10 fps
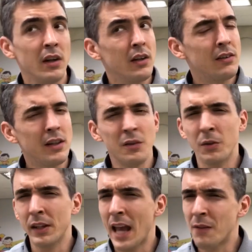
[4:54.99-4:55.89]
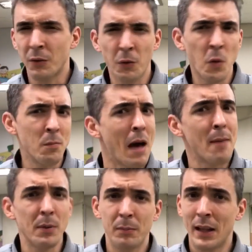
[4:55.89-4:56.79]
didn't really have a roadmap
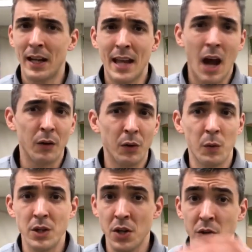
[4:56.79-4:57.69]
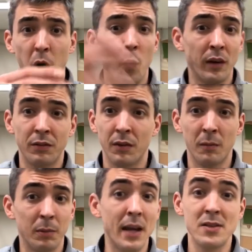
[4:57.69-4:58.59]
planned out, who were just going from
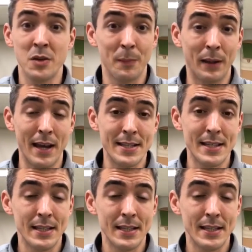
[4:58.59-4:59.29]
place to place.